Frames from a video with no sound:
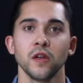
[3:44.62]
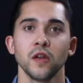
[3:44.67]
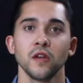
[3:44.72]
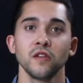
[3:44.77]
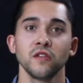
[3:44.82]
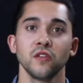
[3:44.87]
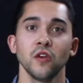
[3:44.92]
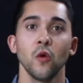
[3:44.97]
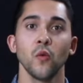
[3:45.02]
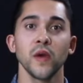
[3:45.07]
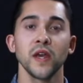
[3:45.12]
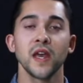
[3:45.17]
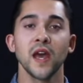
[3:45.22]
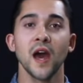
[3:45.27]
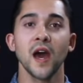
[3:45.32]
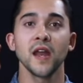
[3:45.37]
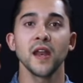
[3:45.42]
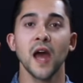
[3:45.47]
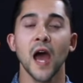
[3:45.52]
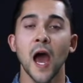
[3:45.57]
So we
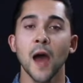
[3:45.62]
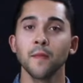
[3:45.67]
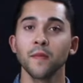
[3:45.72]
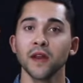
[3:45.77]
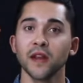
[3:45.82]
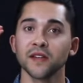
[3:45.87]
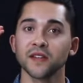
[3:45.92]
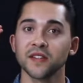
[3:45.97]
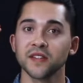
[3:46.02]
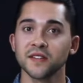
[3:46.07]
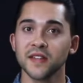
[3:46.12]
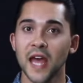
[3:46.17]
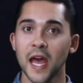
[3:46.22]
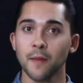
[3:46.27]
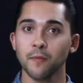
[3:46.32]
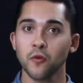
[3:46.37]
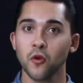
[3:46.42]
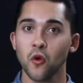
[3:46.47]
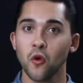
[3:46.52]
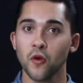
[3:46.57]
got, I'm going to
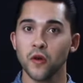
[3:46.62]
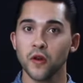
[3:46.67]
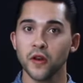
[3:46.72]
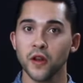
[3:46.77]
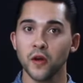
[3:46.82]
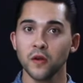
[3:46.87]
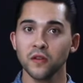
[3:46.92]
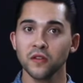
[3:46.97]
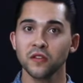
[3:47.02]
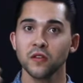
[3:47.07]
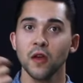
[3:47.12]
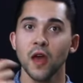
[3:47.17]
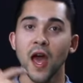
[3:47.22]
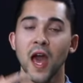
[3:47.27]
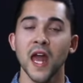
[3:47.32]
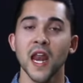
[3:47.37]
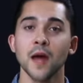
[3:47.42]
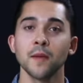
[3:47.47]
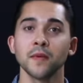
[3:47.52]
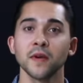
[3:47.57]
snap quarter notes
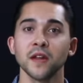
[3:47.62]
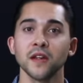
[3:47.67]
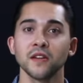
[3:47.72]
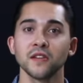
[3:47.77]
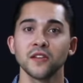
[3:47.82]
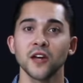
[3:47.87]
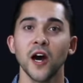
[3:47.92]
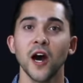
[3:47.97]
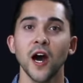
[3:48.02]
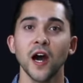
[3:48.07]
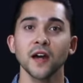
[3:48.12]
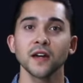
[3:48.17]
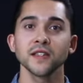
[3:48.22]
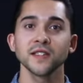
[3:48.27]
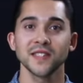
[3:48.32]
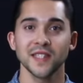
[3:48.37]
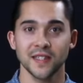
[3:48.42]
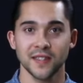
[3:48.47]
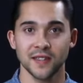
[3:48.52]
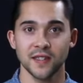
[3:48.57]
and I'm going to talk
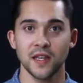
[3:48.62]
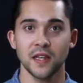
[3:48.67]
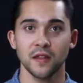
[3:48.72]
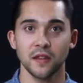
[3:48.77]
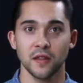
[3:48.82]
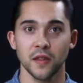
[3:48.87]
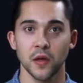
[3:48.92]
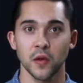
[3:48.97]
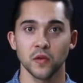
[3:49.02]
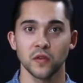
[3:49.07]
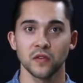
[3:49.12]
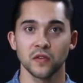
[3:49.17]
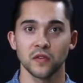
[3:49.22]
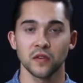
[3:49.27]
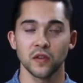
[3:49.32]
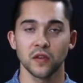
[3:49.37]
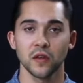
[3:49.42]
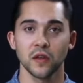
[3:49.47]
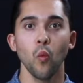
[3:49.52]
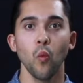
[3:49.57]
16th notes.
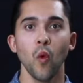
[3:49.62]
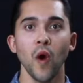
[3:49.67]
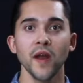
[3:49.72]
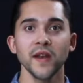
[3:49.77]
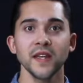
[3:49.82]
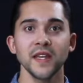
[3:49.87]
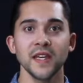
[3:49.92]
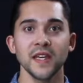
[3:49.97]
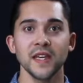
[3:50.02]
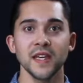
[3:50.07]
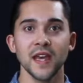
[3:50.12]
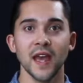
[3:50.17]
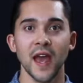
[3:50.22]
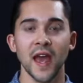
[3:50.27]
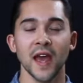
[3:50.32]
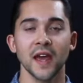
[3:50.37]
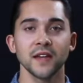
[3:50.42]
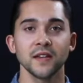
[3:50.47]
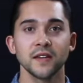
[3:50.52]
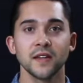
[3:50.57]
1 e
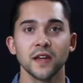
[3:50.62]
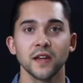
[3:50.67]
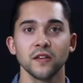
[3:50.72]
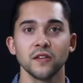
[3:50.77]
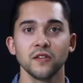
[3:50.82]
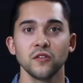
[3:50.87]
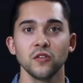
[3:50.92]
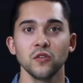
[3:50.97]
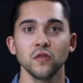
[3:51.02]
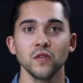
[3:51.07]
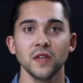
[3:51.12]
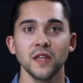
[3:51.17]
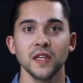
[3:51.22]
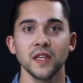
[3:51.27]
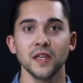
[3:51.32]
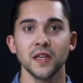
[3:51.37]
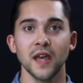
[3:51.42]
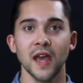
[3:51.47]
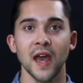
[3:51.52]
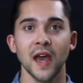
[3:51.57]
and 2
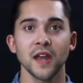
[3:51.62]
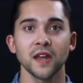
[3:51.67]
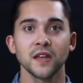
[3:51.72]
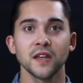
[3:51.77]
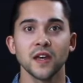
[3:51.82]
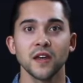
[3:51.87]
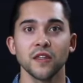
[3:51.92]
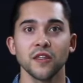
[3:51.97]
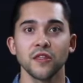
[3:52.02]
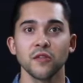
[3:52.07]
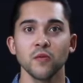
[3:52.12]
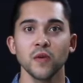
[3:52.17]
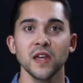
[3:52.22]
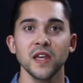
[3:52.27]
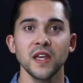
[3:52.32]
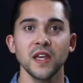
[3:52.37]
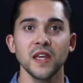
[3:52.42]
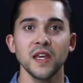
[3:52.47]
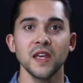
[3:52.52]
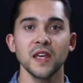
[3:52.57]
e and
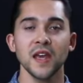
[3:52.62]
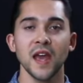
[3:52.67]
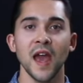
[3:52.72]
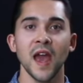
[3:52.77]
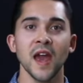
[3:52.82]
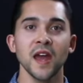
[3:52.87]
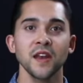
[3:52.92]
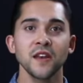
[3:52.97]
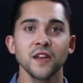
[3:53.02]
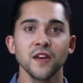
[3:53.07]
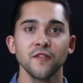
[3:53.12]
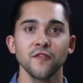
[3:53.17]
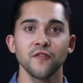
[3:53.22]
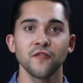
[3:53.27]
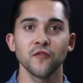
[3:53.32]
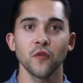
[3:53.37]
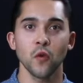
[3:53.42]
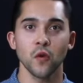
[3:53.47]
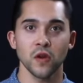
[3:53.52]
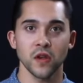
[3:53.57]
3 e and
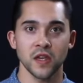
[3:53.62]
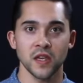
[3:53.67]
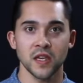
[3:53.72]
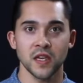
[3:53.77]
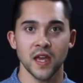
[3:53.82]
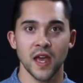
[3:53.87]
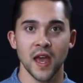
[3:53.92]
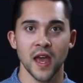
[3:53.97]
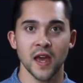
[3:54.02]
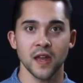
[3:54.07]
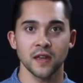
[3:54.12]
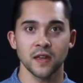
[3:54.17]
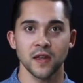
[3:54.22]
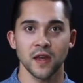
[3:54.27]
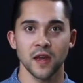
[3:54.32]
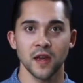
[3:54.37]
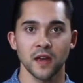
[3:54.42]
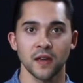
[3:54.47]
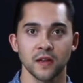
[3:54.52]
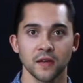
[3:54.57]
4 e
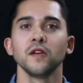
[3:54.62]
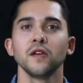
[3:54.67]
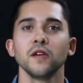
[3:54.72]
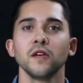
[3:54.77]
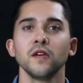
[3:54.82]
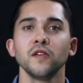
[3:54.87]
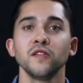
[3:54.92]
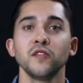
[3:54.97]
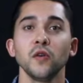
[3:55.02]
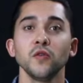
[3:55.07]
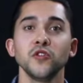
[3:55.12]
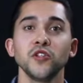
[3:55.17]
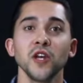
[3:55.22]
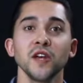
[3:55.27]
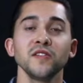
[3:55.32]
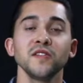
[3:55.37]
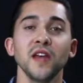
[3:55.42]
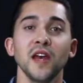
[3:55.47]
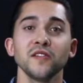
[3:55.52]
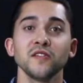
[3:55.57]
and. So
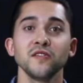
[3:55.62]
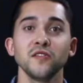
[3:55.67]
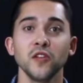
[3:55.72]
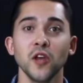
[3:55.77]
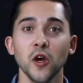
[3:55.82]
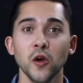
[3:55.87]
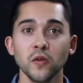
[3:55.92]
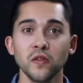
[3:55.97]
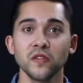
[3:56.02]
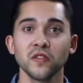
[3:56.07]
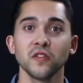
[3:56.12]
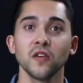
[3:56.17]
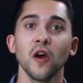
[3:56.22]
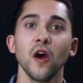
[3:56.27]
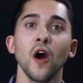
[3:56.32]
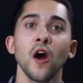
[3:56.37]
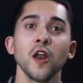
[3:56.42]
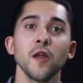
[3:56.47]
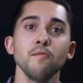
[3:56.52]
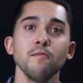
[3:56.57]
just as notes
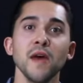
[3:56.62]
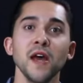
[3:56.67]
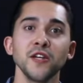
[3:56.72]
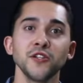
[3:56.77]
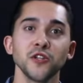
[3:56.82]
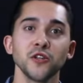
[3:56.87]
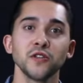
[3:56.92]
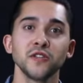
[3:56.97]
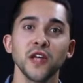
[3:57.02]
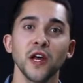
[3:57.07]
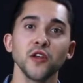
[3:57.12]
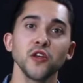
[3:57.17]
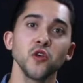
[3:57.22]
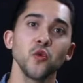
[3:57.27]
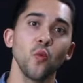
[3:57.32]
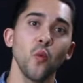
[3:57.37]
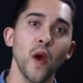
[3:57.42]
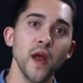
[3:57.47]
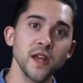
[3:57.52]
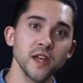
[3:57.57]
on a measure tell you
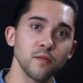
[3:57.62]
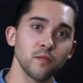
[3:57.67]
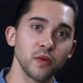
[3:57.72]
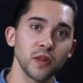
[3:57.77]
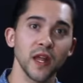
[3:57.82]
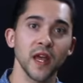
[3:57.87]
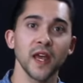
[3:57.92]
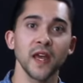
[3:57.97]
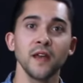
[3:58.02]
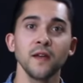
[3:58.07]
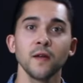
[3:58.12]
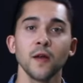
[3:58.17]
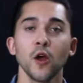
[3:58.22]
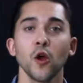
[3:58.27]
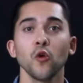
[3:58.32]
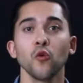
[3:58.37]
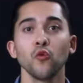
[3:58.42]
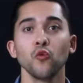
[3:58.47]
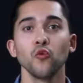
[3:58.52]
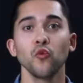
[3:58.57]
when to play,
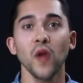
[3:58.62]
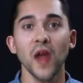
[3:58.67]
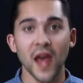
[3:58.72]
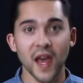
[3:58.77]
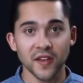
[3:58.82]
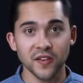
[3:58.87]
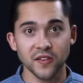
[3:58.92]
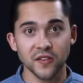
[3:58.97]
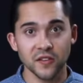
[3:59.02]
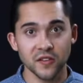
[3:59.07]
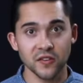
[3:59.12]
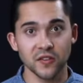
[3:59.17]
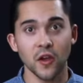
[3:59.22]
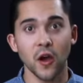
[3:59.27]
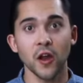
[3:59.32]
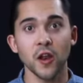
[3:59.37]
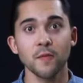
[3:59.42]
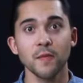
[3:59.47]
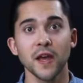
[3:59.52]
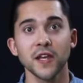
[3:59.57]
rests
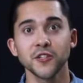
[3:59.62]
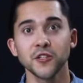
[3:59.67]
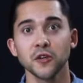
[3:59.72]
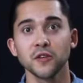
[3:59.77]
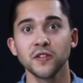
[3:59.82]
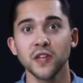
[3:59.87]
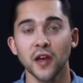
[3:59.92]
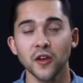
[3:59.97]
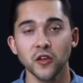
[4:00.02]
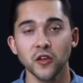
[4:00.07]
on a measure tell